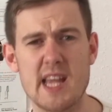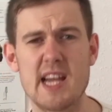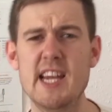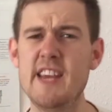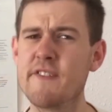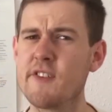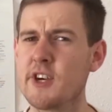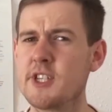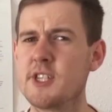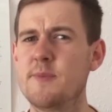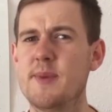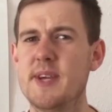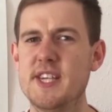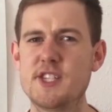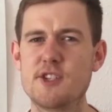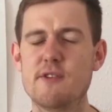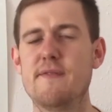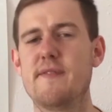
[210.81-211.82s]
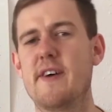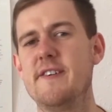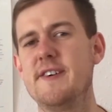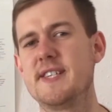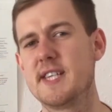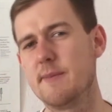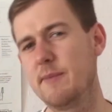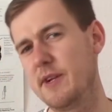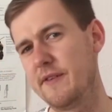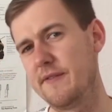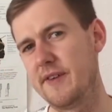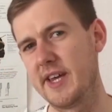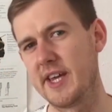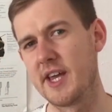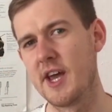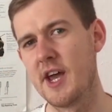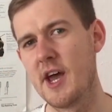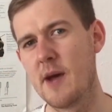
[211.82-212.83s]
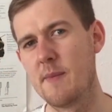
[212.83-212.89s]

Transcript: Leafcutter bees do a very similar thing,